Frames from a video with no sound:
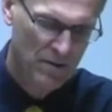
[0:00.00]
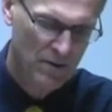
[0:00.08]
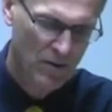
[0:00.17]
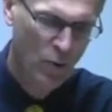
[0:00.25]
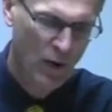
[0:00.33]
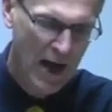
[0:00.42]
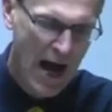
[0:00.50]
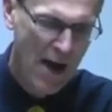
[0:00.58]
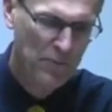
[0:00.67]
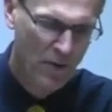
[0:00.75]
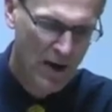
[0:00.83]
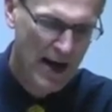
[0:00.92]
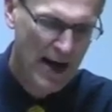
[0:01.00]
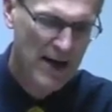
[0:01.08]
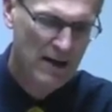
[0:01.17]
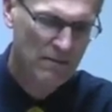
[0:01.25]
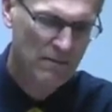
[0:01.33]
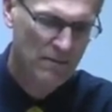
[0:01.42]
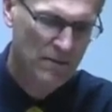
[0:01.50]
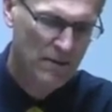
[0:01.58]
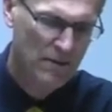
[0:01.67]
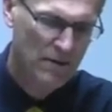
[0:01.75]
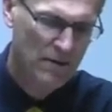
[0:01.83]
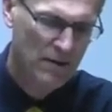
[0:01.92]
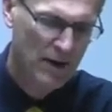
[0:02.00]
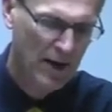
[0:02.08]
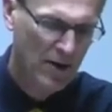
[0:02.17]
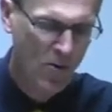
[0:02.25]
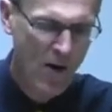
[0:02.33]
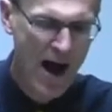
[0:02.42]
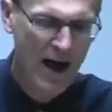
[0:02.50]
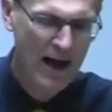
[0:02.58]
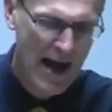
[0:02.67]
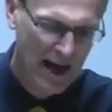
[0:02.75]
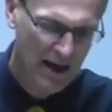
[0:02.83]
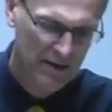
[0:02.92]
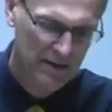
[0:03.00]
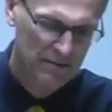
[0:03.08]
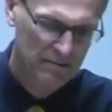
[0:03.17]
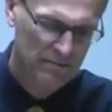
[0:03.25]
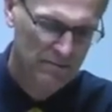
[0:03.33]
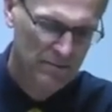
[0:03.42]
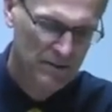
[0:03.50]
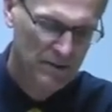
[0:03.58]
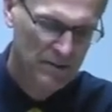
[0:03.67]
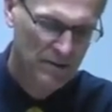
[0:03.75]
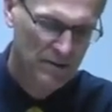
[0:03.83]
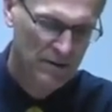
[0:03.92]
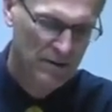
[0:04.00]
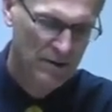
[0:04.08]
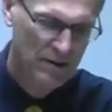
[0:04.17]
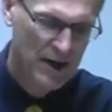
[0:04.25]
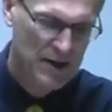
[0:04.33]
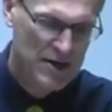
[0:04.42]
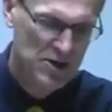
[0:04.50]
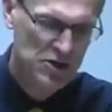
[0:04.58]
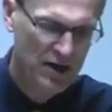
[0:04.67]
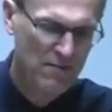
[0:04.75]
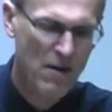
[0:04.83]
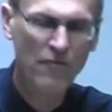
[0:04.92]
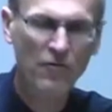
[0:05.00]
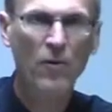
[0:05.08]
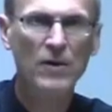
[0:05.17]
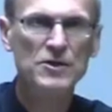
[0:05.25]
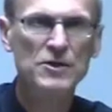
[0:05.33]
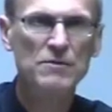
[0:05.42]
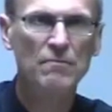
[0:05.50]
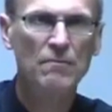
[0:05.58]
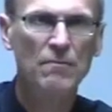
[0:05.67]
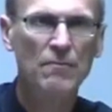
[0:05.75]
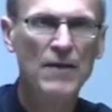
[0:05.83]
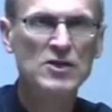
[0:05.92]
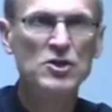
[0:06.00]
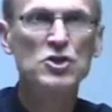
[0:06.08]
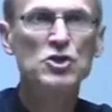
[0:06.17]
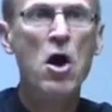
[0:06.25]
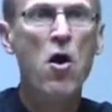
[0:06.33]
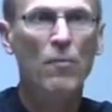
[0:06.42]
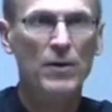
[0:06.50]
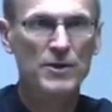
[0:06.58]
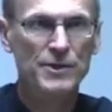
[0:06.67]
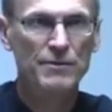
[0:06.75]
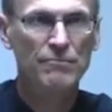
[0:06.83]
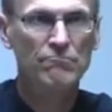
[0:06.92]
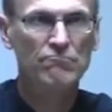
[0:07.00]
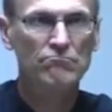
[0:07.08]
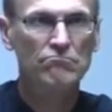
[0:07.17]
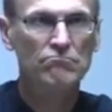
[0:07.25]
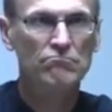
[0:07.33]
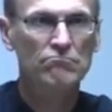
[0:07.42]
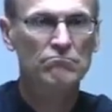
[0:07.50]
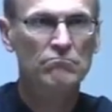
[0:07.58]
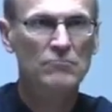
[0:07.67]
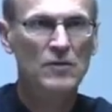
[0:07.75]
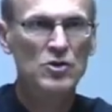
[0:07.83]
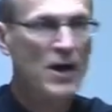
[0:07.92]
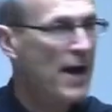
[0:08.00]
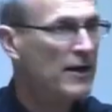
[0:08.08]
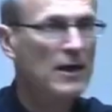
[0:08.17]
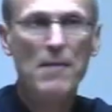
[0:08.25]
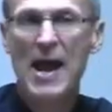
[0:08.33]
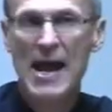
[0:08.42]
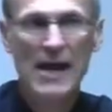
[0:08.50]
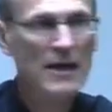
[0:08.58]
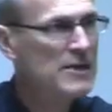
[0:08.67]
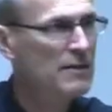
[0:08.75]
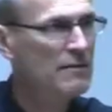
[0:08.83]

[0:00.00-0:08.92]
will I pray and cry aloud, and he shall hear my voice. That's the psalm. It's not a command